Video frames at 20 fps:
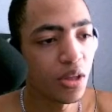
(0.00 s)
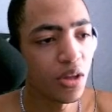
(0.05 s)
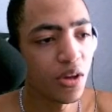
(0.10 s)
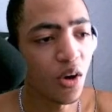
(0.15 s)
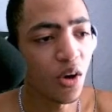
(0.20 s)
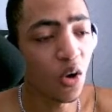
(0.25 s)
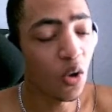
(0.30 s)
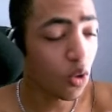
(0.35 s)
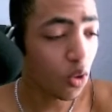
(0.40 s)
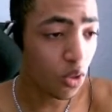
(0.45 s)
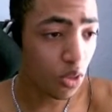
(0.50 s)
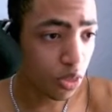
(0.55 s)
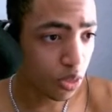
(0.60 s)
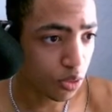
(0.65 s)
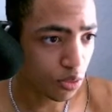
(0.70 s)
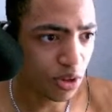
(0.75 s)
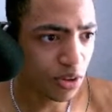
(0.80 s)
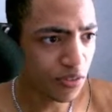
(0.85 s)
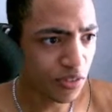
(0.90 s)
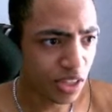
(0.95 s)
all
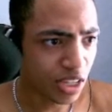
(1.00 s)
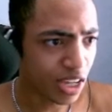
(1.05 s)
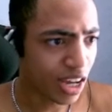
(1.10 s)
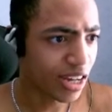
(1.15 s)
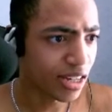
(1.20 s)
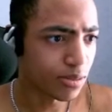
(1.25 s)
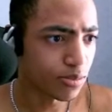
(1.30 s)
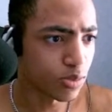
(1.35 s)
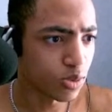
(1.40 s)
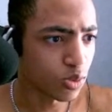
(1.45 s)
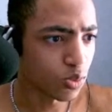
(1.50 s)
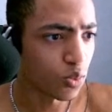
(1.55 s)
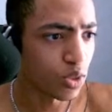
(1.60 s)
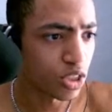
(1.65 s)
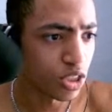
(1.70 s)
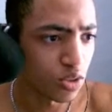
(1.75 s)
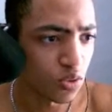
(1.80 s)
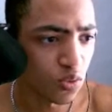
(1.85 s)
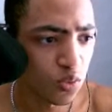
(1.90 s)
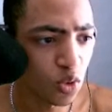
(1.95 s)
3 of the items, which
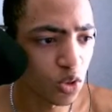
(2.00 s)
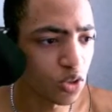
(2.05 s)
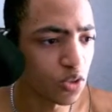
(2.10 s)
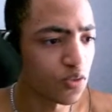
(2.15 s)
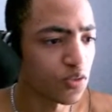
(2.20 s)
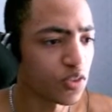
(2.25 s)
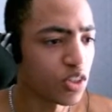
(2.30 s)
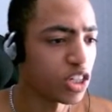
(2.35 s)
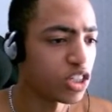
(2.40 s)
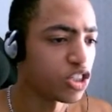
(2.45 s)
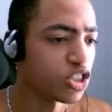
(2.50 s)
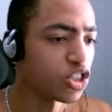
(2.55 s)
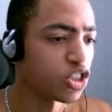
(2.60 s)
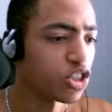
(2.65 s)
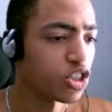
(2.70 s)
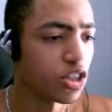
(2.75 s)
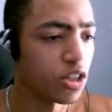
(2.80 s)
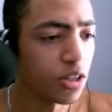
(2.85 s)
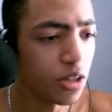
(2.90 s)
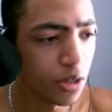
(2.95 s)
is Force of
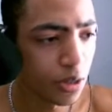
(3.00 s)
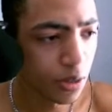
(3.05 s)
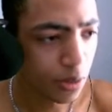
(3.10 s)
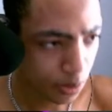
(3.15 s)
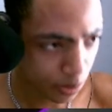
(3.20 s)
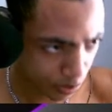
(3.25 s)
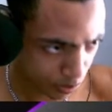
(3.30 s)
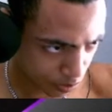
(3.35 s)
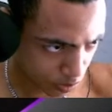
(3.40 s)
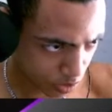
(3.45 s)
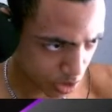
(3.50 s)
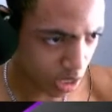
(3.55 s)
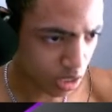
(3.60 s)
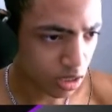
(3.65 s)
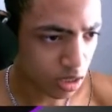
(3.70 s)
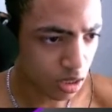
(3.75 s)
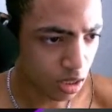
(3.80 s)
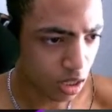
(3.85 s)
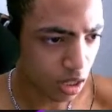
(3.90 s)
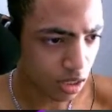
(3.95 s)
Nature,
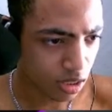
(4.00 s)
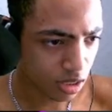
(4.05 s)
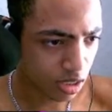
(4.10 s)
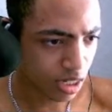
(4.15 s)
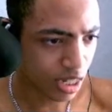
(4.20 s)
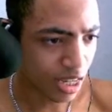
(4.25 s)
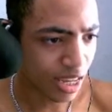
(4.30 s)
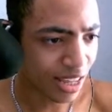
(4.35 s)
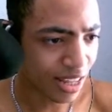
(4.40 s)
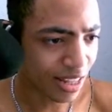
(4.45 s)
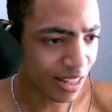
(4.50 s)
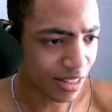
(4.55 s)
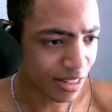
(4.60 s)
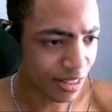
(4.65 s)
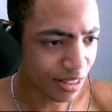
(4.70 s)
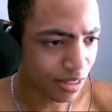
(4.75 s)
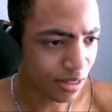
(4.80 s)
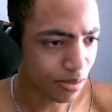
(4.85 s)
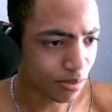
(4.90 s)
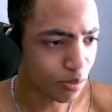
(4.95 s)
Death Dance, and
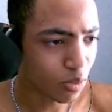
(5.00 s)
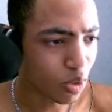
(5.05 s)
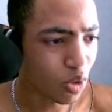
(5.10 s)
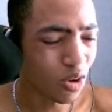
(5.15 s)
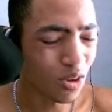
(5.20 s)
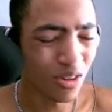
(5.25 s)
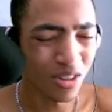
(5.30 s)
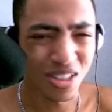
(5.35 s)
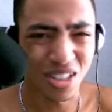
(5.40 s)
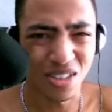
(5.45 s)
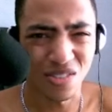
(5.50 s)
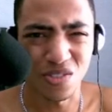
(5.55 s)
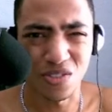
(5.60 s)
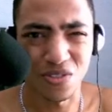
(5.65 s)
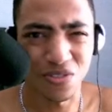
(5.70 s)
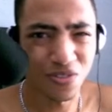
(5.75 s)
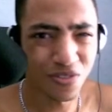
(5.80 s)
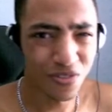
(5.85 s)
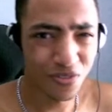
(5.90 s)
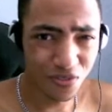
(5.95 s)
more, giving
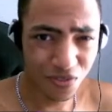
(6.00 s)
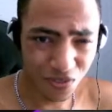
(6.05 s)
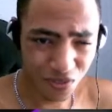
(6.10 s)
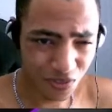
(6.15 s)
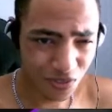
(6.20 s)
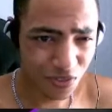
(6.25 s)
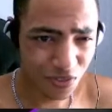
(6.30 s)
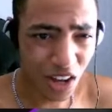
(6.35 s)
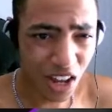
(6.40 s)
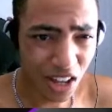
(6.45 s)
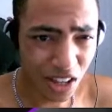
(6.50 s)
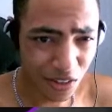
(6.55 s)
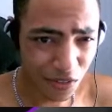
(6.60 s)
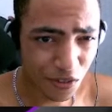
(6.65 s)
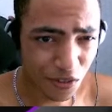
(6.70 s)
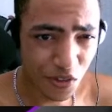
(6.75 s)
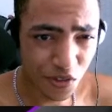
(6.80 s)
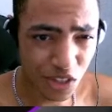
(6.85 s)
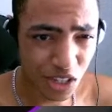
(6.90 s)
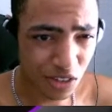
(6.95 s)

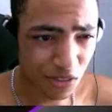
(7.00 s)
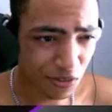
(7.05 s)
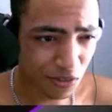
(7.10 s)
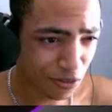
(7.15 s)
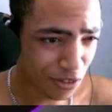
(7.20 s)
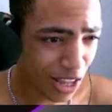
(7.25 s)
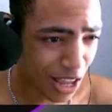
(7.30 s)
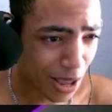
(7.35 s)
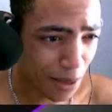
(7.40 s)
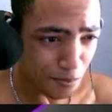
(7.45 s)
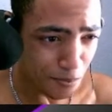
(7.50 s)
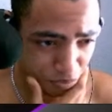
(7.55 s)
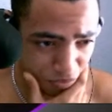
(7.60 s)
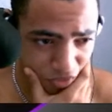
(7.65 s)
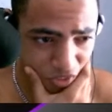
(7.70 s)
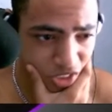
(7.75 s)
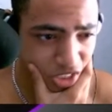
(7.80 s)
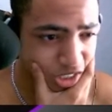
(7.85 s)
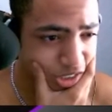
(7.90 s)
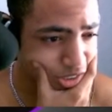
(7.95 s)
15 flat,
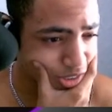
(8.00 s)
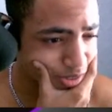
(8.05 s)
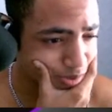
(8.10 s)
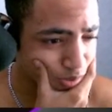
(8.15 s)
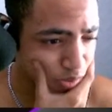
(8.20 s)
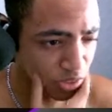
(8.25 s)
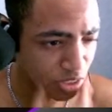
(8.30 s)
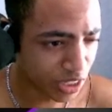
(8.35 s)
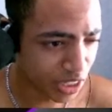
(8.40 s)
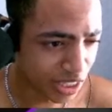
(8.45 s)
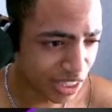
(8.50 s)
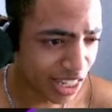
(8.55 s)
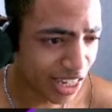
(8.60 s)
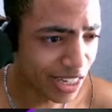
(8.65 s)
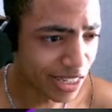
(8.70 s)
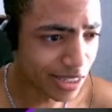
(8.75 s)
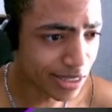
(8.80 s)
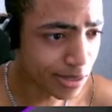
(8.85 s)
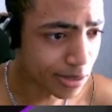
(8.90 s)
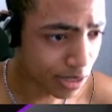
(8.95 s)
which is really
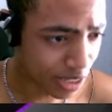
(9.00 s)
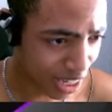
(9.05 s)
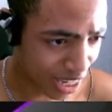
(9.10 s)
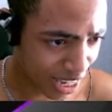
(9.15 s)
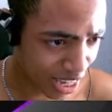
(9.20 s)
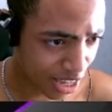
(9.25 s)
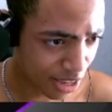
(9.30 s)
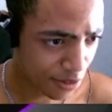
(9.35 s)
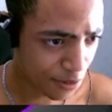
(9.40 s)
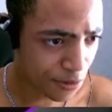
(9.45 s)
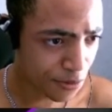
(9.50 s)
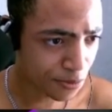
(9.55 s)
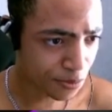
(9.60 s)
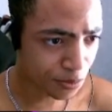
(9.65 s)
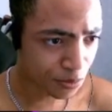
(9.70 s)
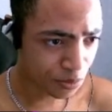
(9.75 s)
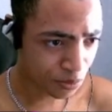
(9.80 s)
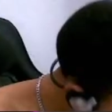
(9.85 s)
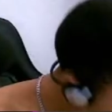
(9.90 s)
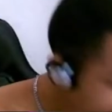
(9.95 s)
nice to have.
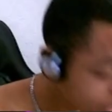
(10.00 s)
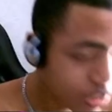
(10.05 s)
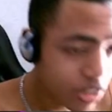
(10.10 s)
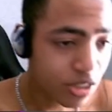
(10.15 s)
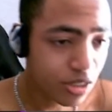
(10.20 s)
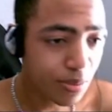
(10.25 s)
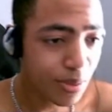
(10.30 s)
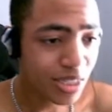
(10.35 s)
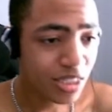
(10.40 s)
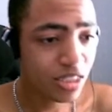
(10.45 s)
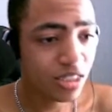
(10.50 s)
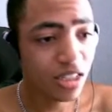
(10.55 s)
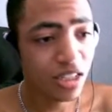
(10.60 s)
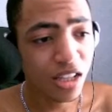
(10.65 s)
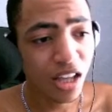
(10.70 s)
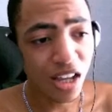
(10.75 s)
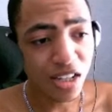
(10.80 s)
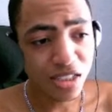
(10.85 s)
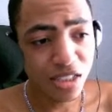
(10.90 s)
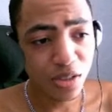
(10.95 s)
Not to mention, the
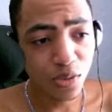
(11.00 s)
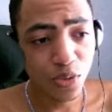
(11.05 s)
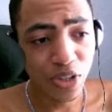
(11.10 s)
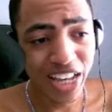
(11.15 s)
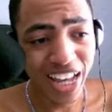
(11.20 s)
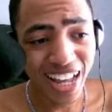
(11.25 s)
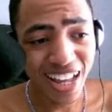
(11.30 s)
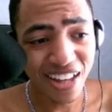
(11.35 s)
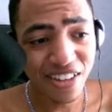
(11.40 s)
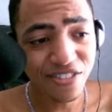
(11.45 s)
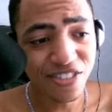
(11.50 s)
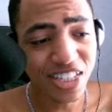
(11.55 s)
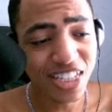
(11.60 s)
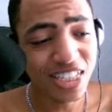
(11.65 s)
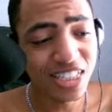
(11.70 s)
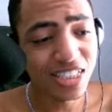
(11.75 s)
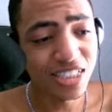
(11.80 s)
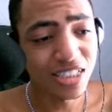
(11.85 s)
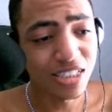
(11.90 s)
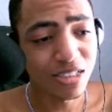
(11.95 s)
last thing we have
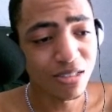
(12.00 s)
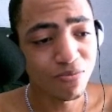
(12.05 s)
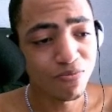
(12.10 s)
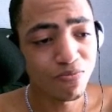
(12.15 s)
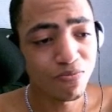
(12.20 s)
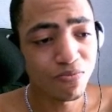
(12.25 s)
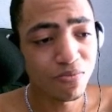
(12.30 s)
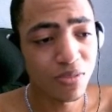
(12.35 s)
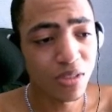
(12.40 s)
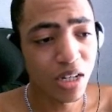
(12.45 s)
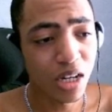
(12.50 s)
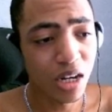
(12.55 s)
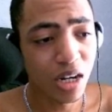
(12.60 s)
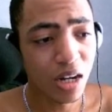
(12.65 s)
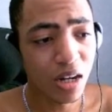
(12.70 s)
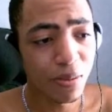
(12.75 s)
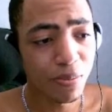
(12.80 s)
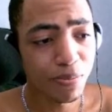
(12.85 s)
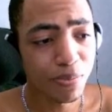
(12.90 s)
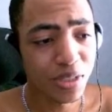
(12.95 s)
is
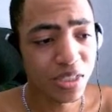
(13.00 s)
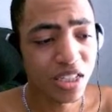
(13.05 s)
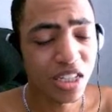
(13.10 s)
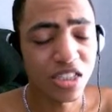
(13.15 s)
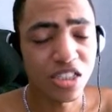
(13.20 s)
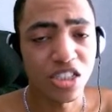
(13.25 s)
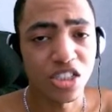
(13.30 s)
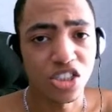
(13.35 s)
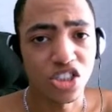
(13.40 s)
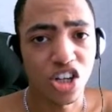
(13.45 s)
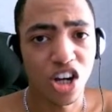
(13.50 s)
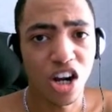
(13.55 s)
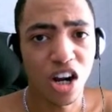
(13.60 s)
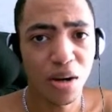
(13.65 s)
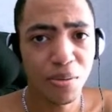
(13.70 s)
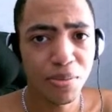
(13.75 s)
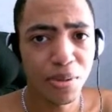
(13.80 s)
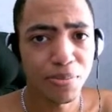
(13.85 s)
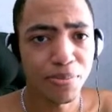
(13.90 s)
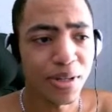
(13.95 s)
percentage
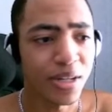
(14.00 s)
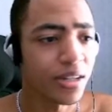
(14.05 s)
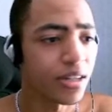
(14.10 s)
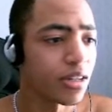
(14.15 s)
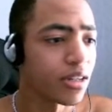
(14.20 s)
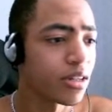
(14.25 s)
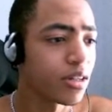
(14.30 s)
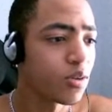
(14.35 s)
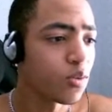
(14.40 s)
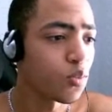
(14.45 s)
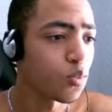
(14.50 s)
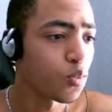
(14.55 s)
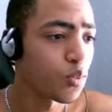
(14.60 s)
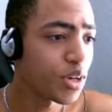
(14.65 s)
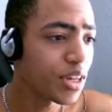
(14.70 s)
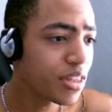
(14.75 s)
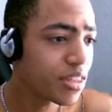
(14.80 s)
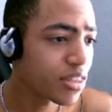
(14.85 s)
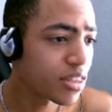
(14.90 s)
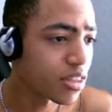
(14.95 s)
armor pen
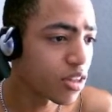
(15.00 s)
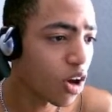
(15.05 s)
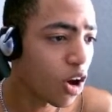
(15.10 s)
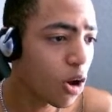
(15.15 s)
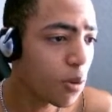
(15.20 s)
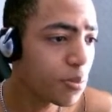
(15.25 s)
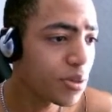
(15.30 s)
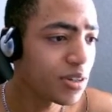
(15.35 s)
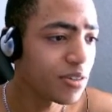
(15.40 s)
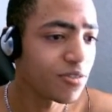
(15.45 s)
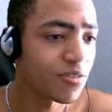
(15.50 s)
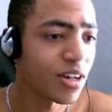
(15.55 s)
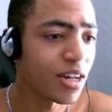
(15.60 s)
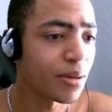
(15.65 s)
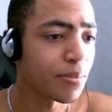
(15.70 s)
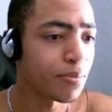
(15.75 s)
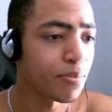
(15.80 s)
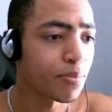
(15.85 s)
with Omnivamp